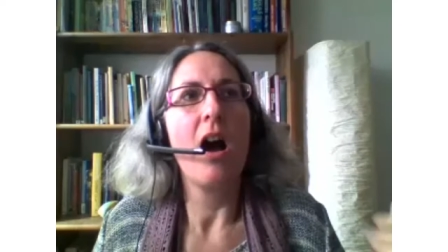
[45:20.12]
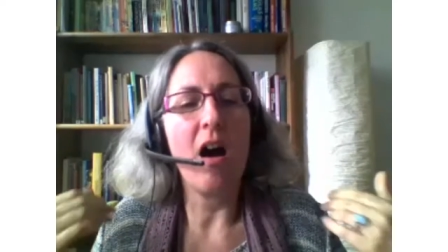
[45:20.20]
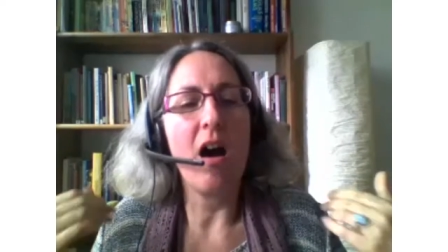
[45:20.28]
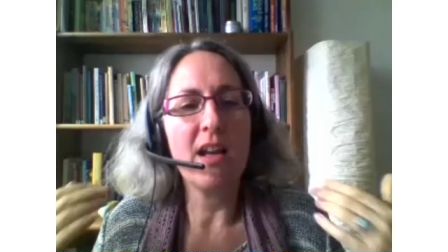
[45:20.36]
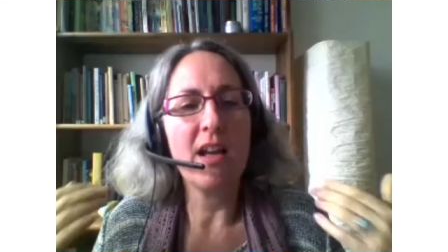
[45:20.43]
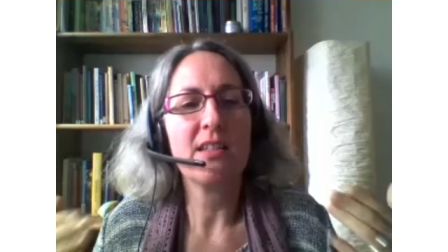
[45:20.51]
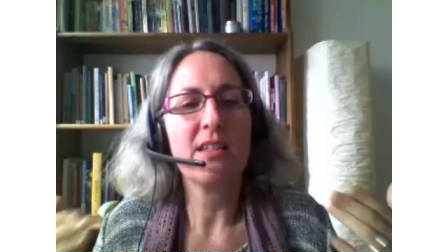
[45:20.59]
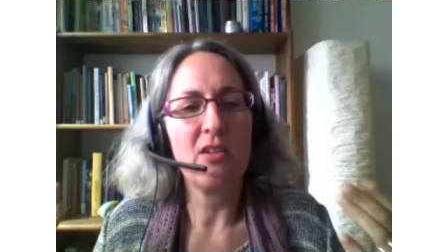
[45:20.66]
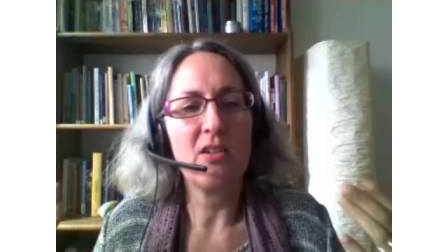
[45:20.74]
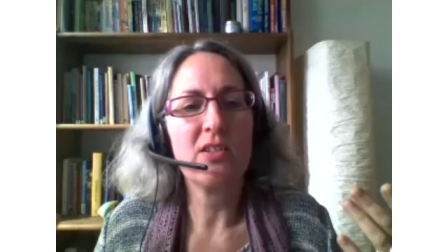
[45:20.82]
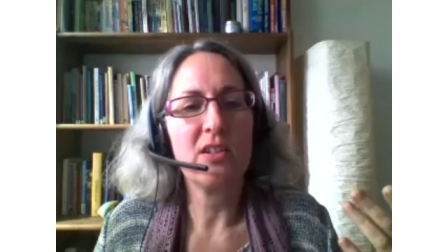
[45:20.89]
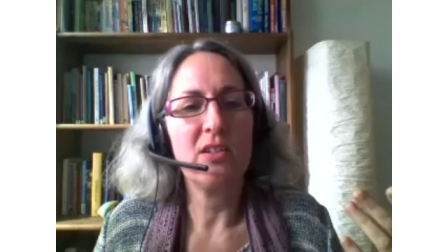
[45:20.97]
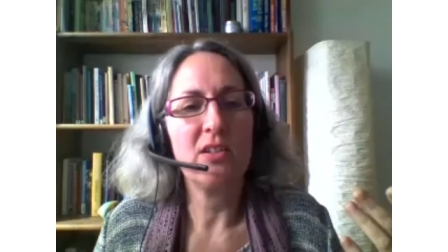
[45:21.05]
I
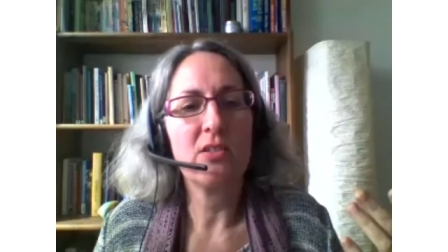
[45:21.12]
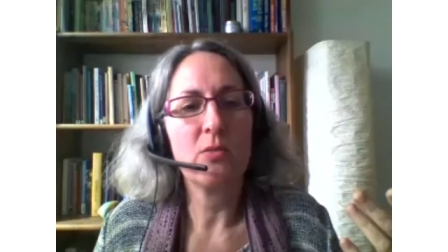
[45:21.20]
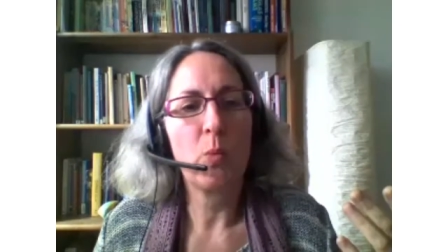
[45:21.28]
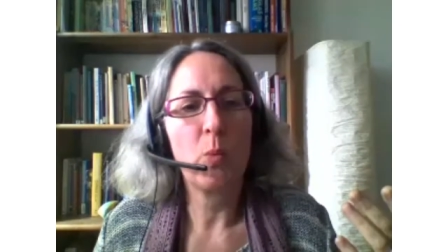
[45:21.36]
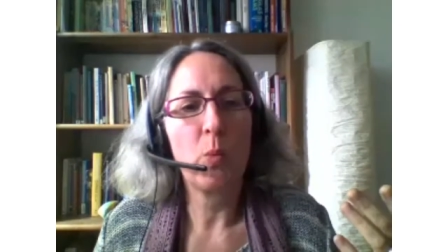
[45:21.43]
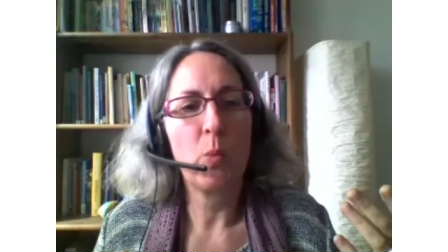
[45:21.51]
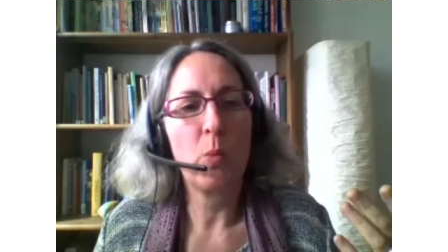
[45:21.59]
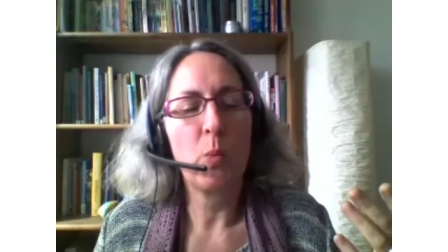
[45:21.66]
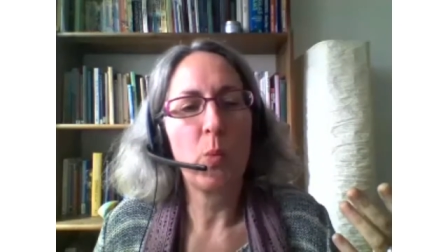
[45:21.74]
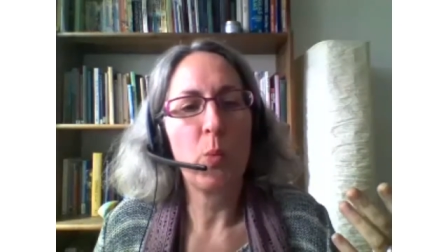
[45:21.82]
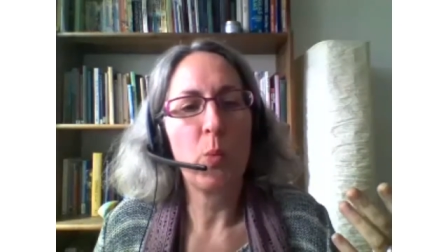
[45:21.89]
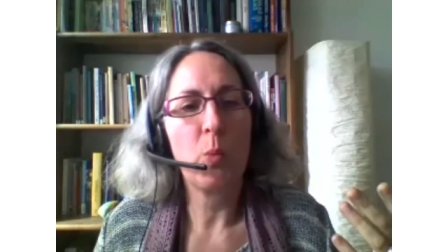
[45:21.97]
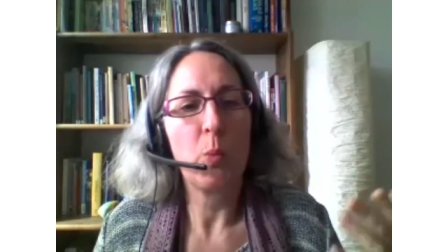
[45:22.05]
started
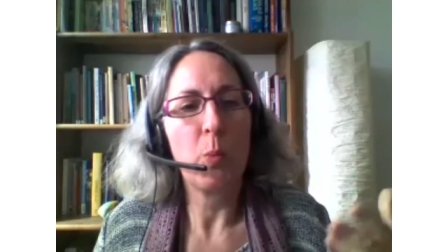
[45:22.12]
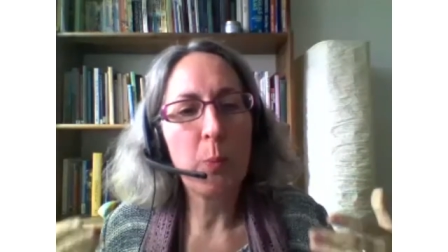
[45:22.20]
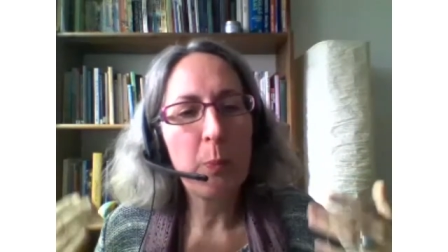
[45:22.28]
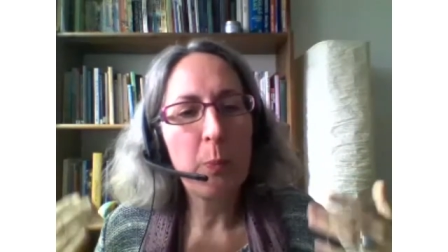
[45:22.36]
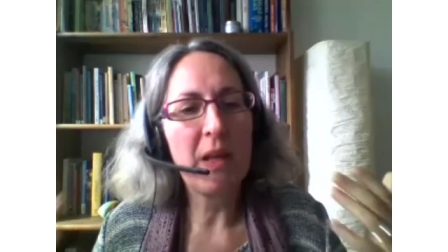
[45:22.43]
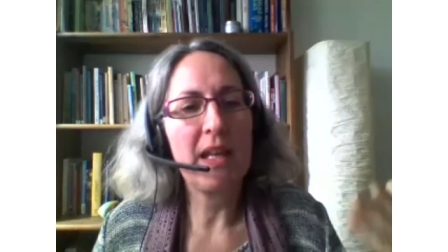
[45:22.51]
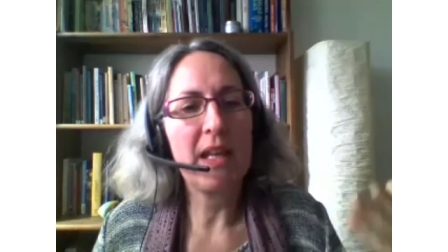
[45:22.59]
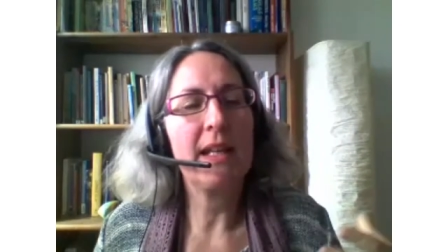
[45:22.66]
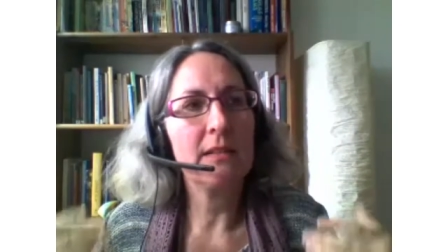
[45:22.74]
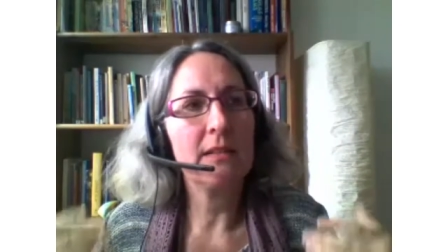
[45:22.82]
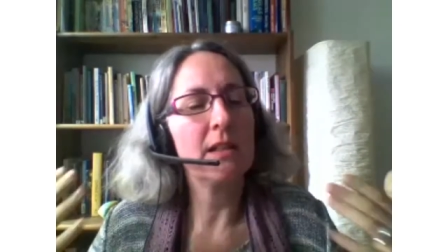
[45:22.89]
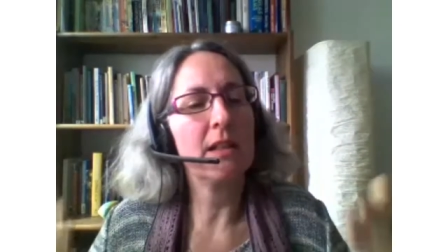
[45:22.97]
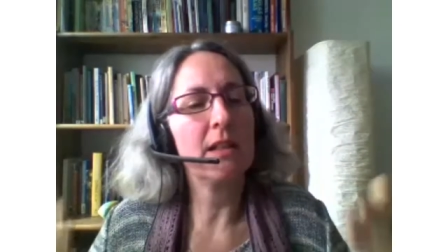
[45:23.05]
being,